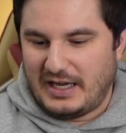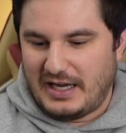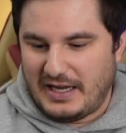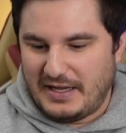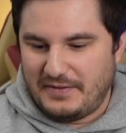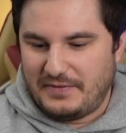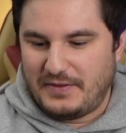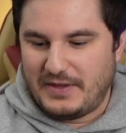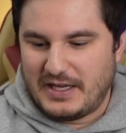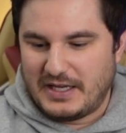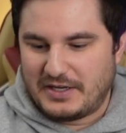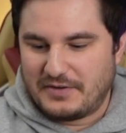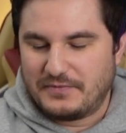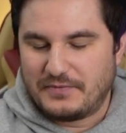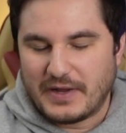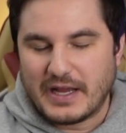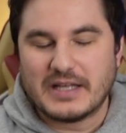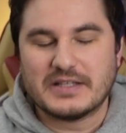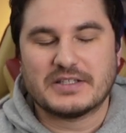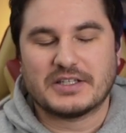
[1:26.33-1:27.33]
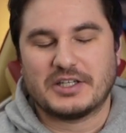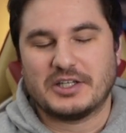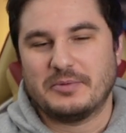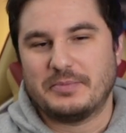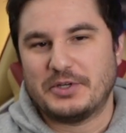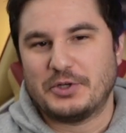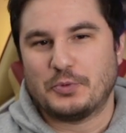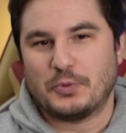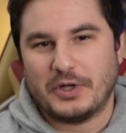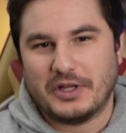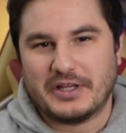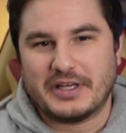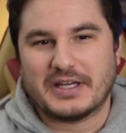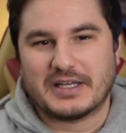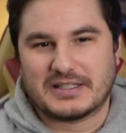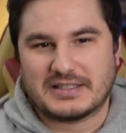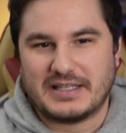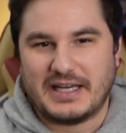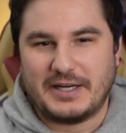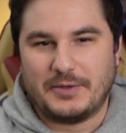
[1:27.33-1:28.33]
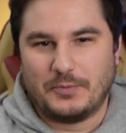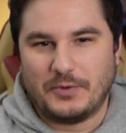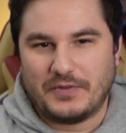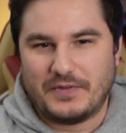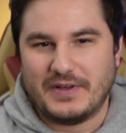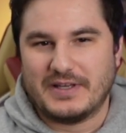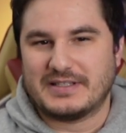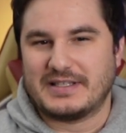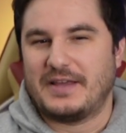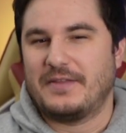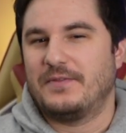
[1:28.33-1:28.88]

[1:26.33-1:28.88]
I think fans are going to be really excited with this.